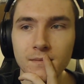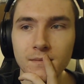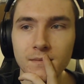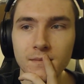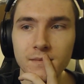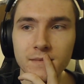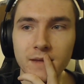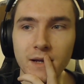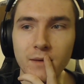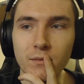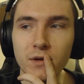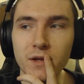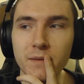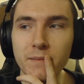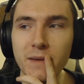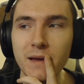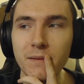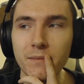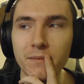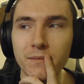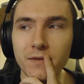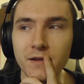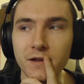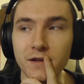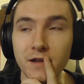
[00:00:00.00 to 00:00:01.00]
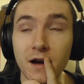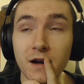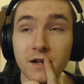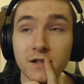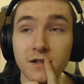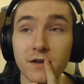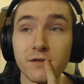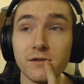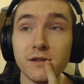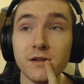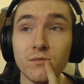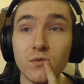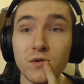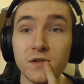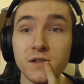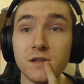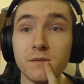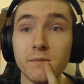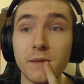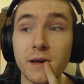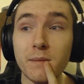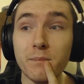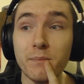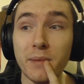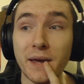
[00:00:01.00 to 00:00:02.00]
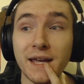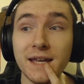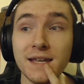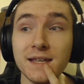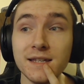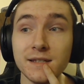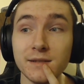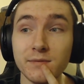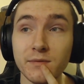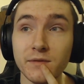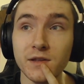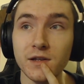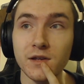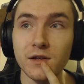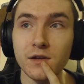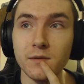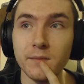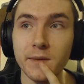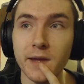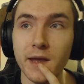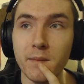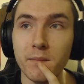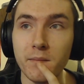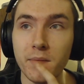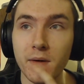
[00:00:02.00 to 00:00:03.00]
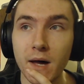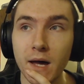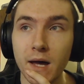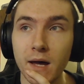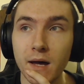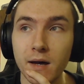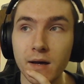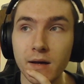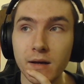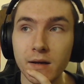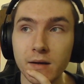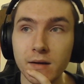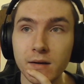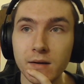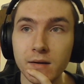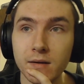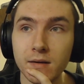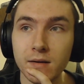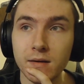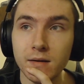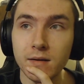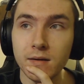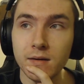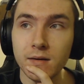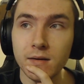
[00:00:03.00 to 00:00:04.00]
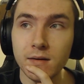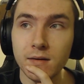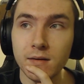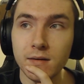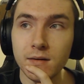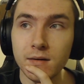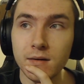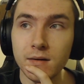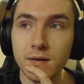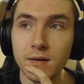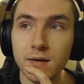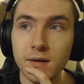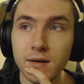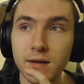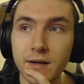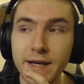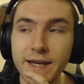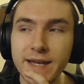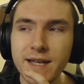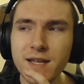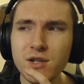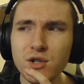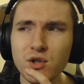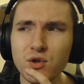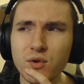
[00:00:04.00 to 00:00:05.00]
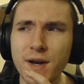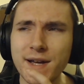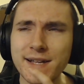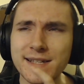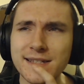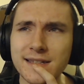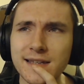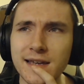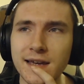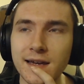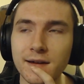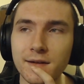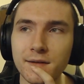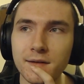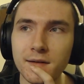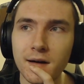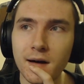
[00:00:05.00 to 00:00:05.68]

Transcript: They want to make the Dark Territory wants to make peace with the Human Empire. Interesting.